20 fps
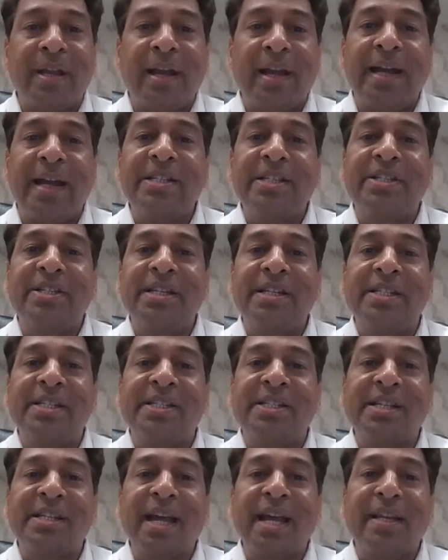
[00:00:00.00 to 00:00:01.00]
and
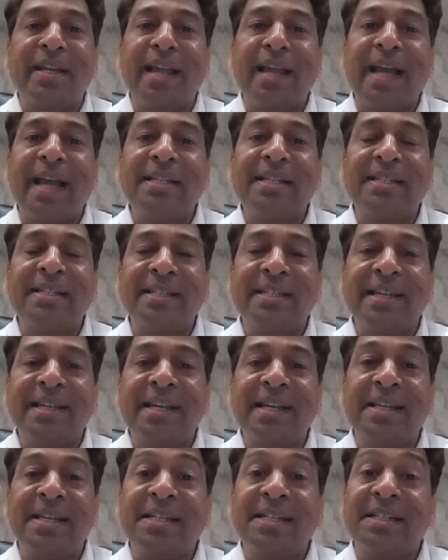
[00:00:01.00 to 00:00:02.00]
GSTR
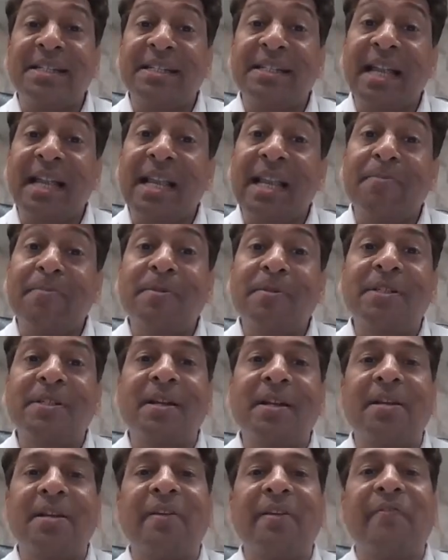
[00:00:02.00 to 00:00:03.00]
9C is a
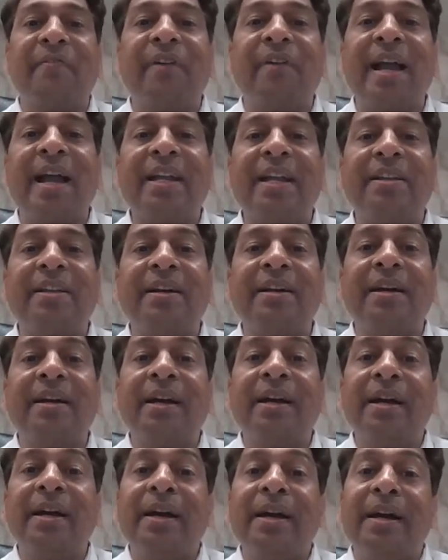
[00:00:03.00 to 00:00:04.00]
self-certified
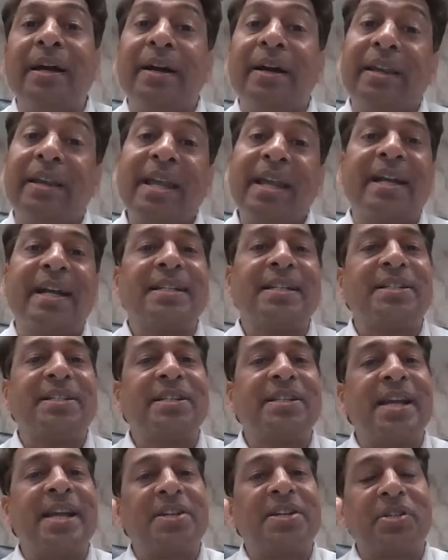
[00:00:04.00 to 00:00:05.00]

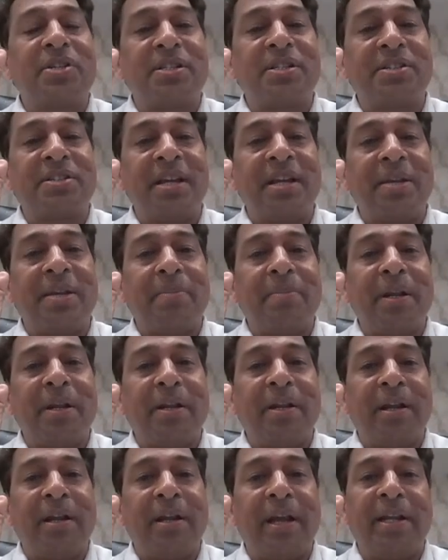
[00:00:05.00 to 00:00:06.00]
reconciliation statement.